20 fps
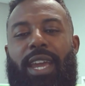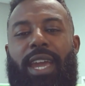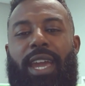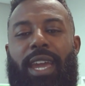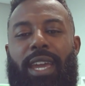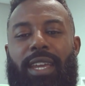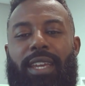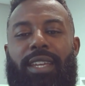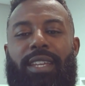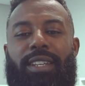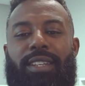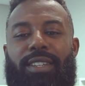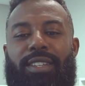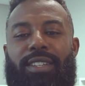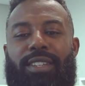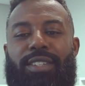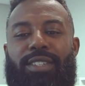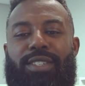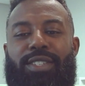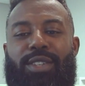And
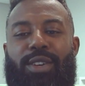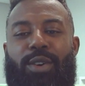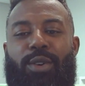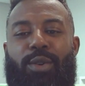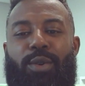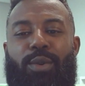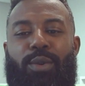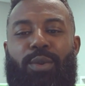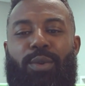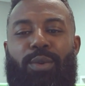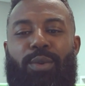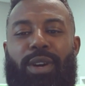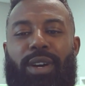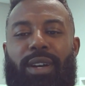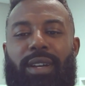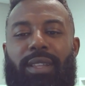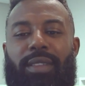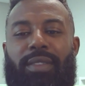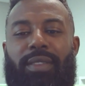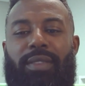so
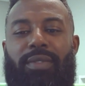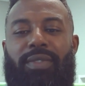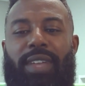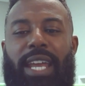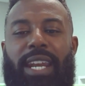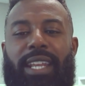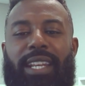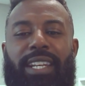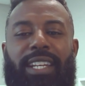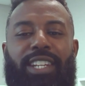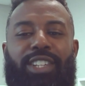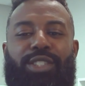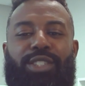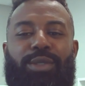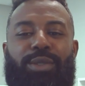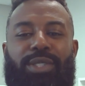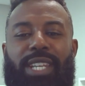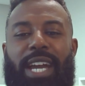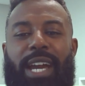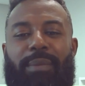that initial
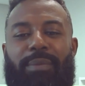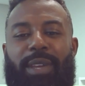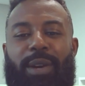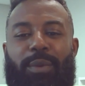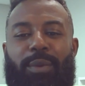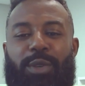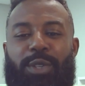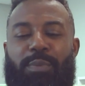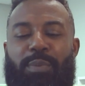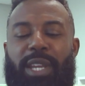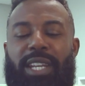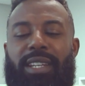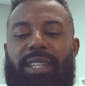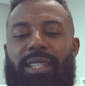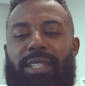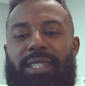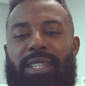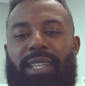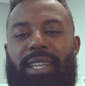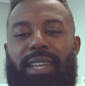time that we're
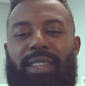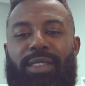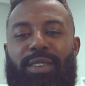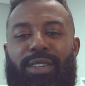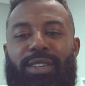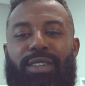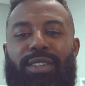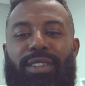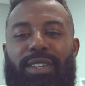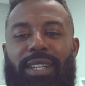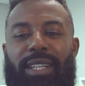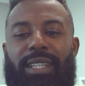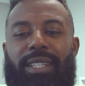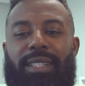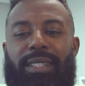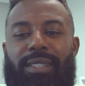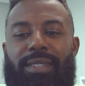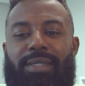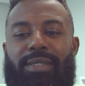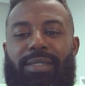spending together
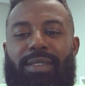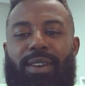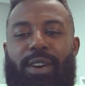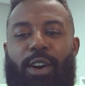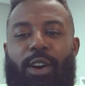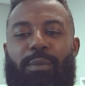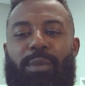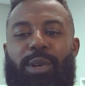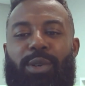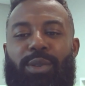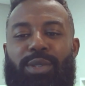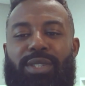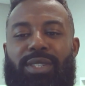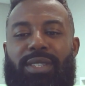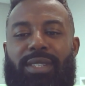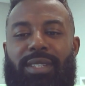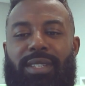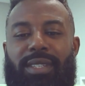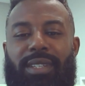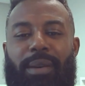is
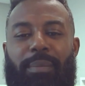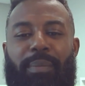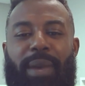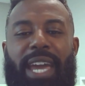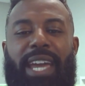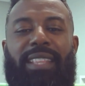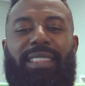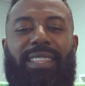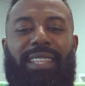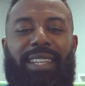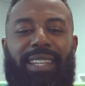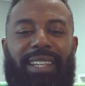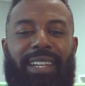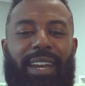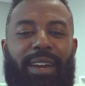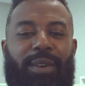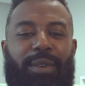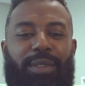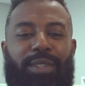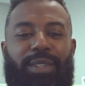almost a bad thing now,